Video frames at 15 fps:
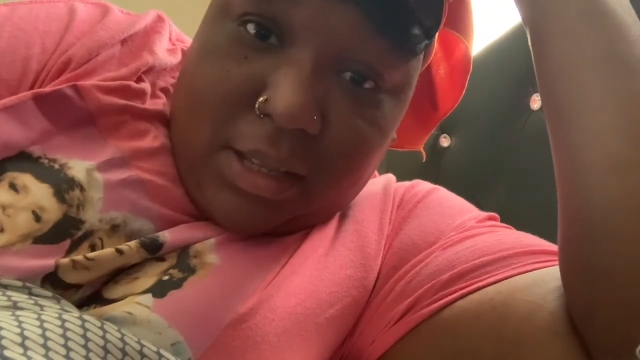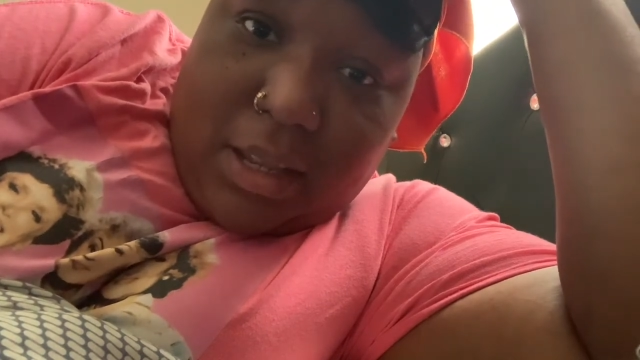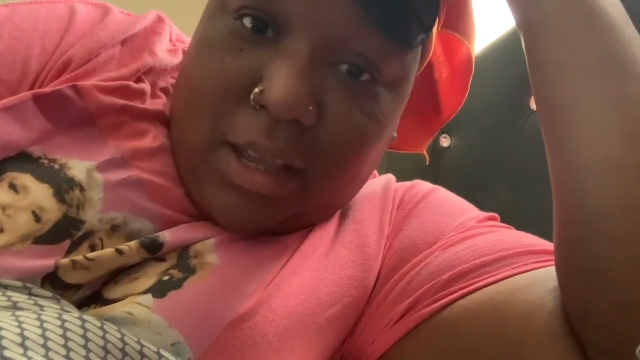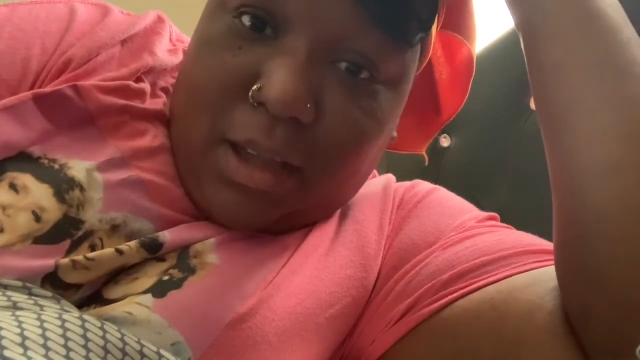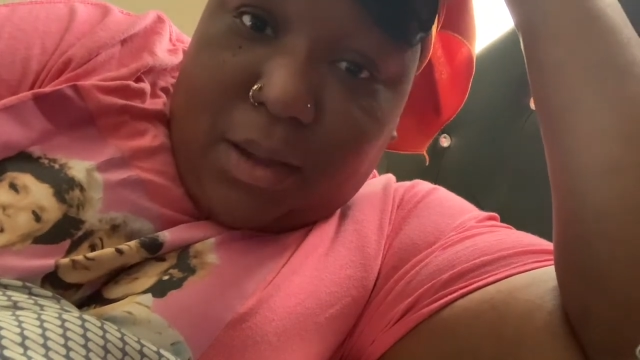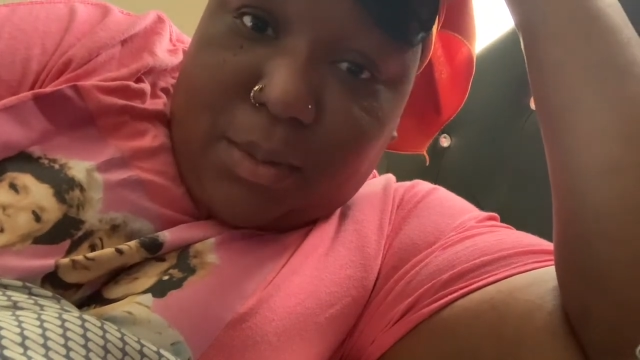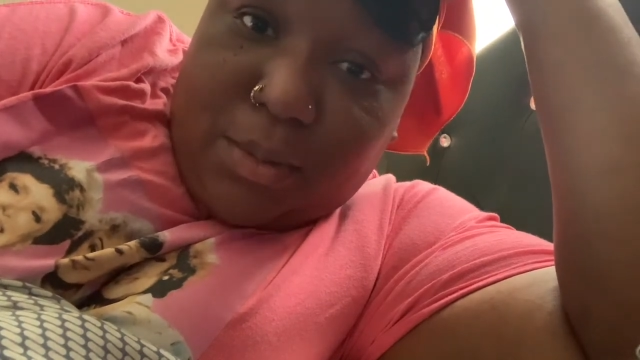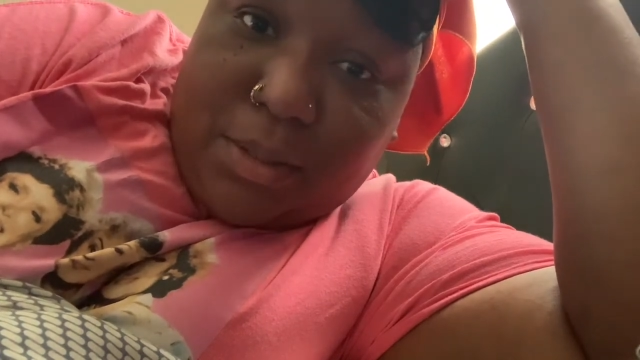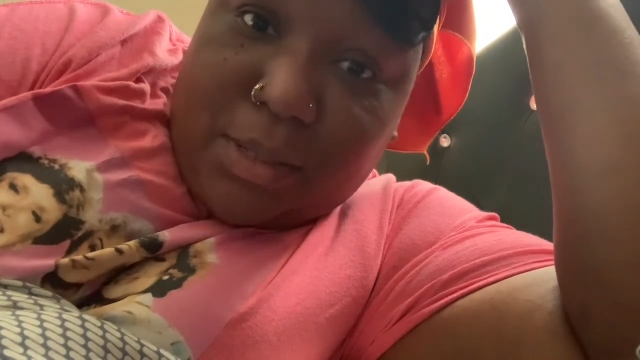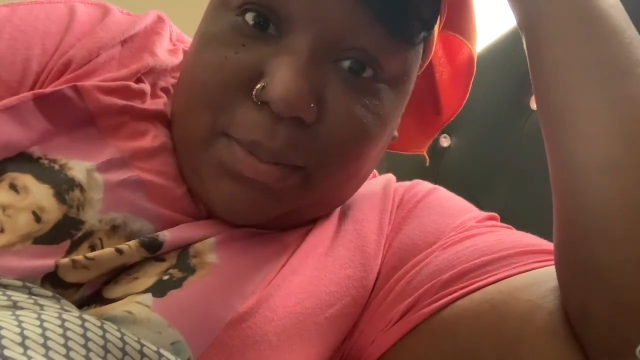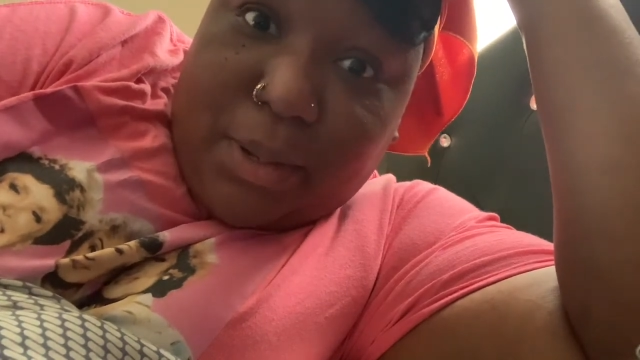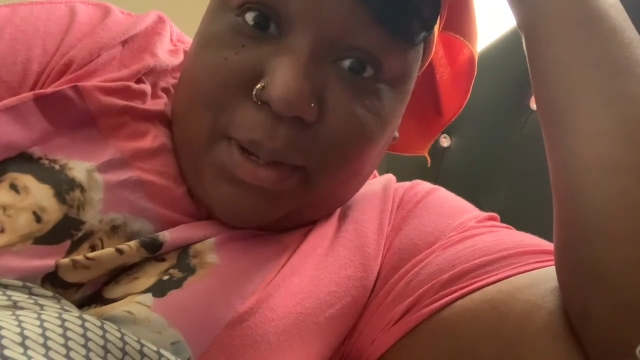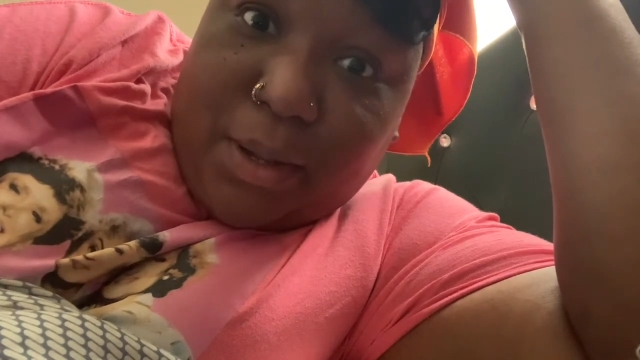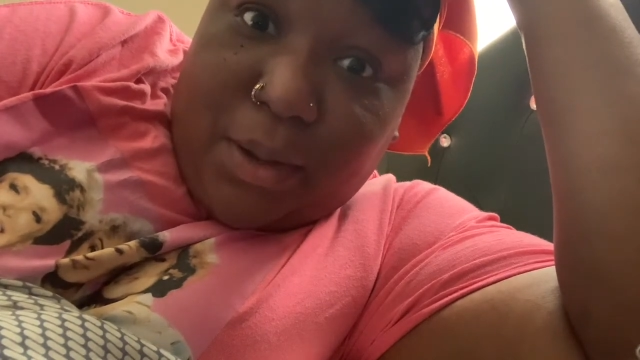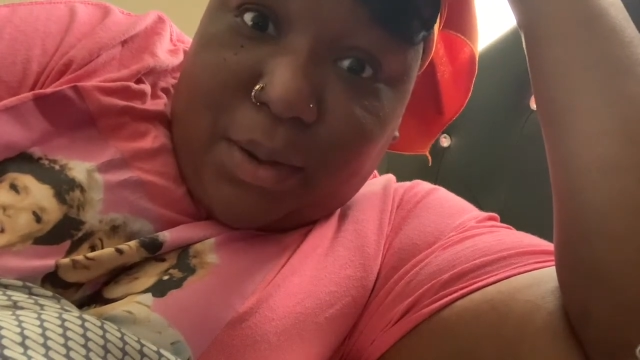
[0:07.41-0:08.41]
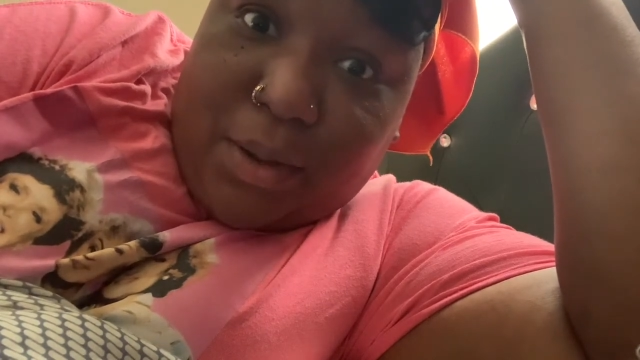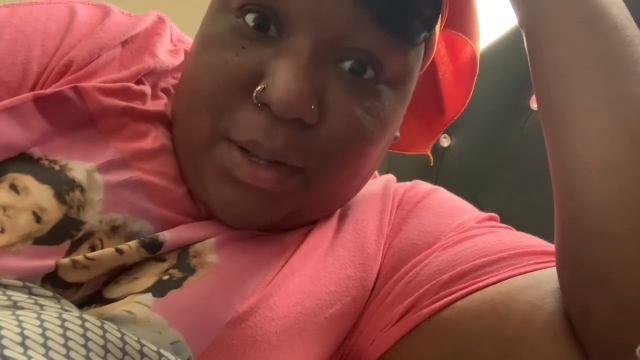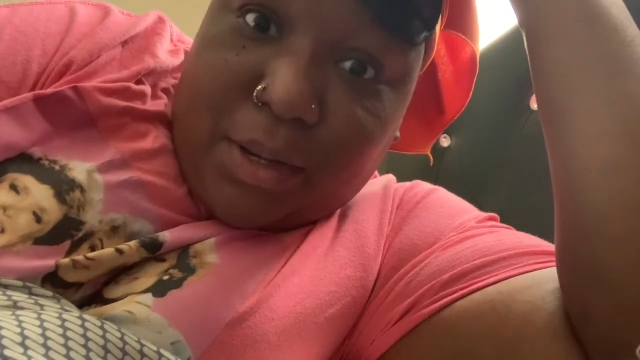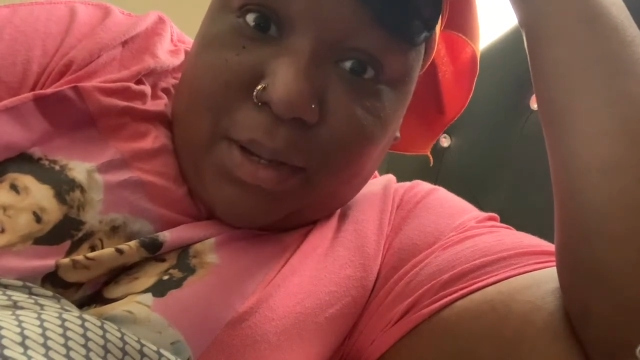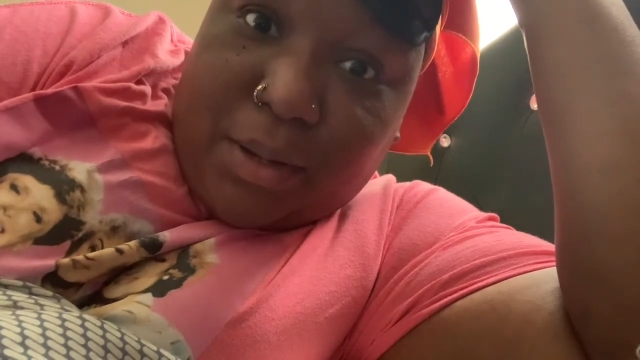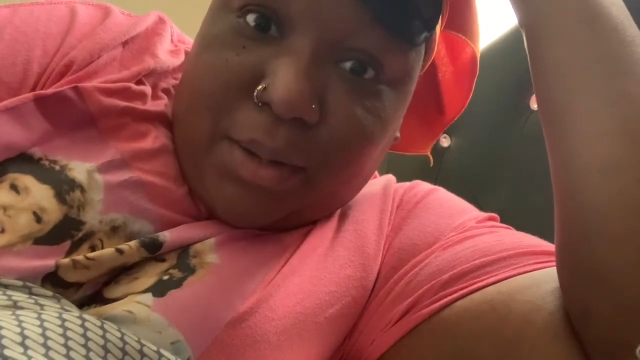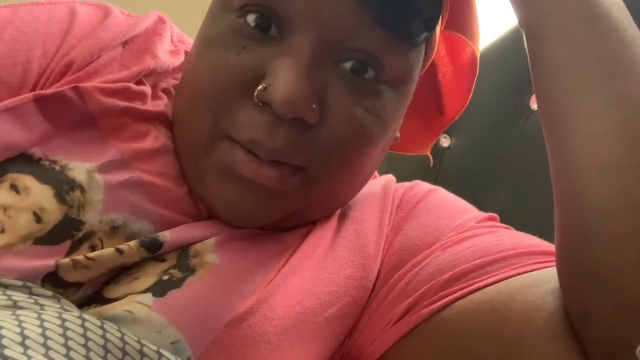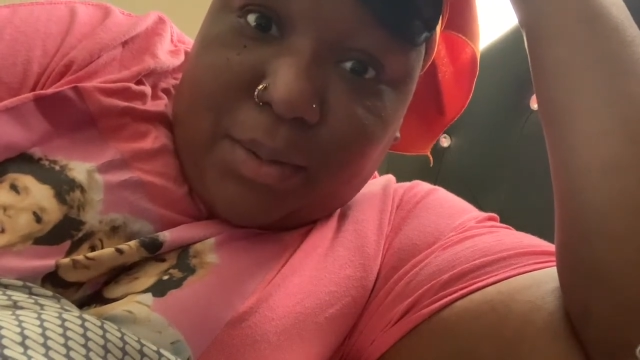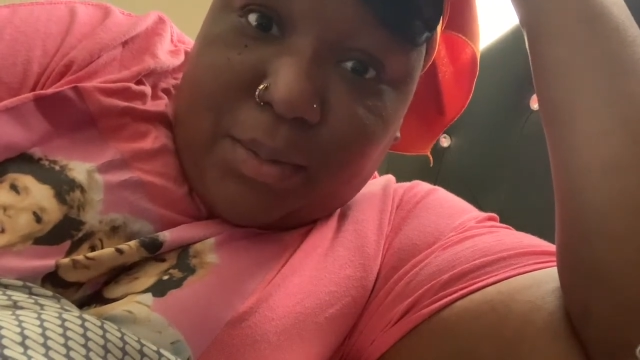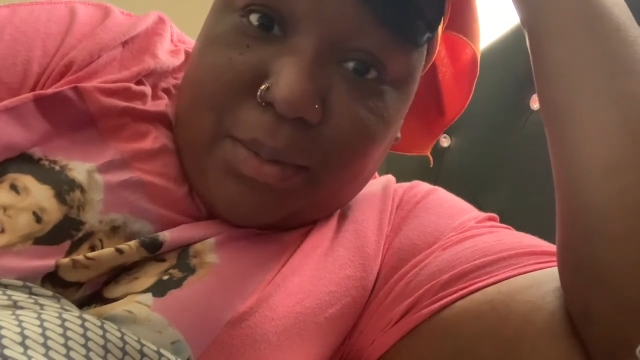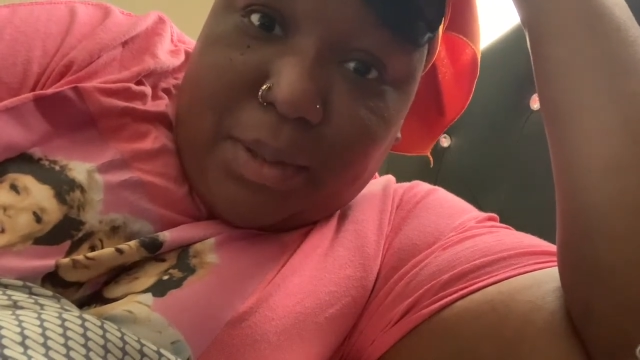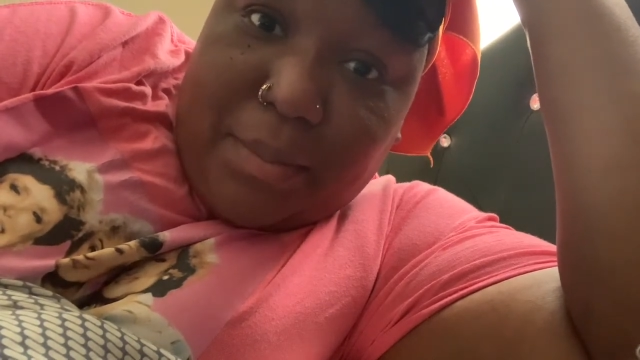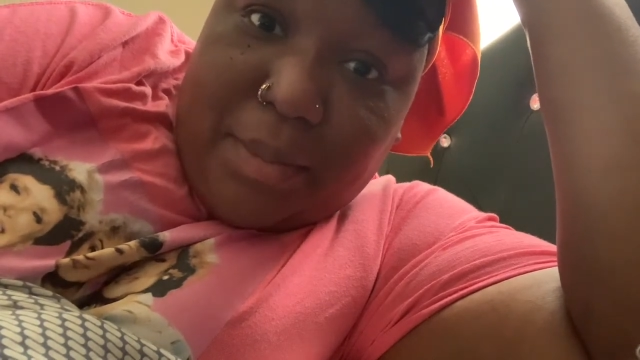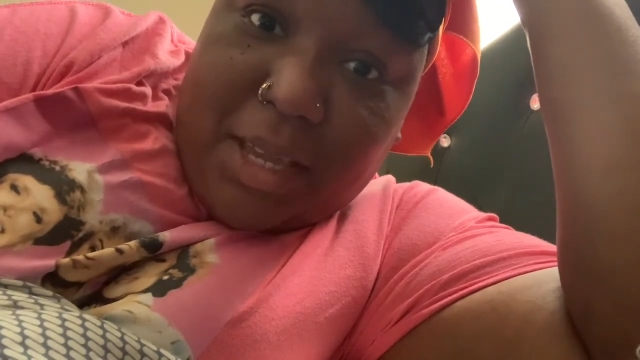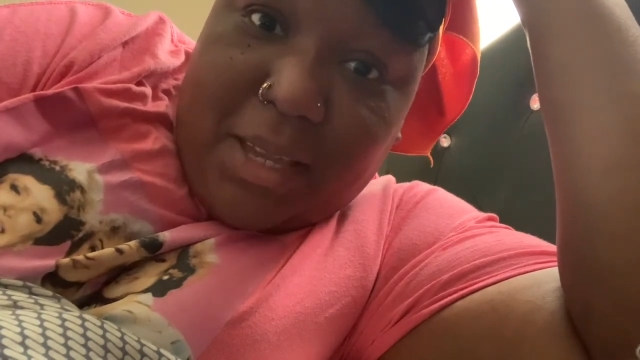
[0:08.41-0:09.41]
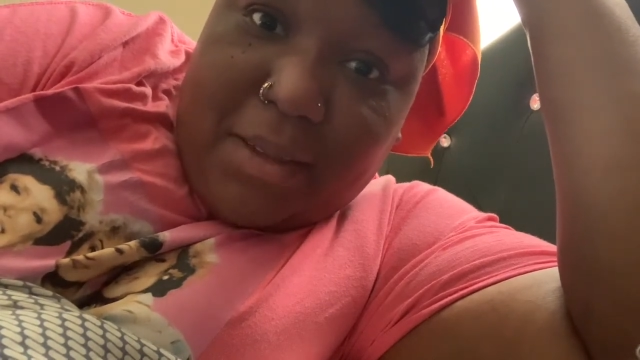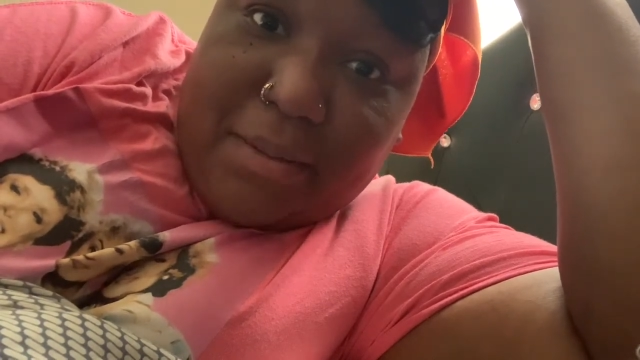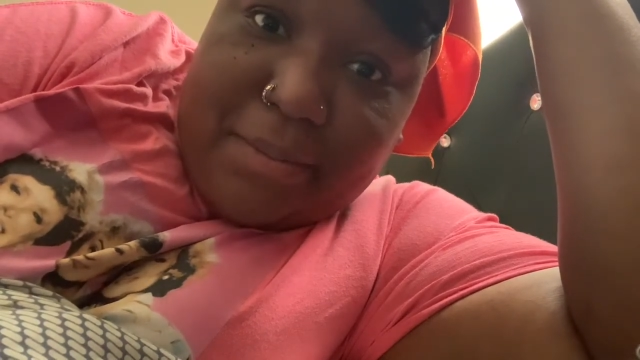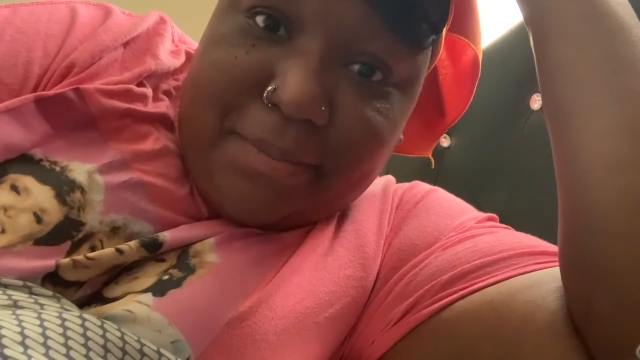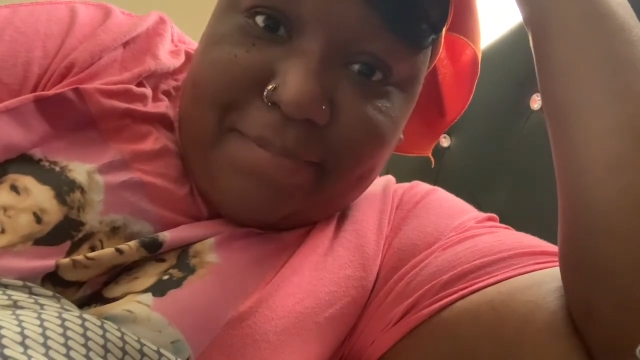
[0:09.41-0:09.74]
y'all what's been going on with me.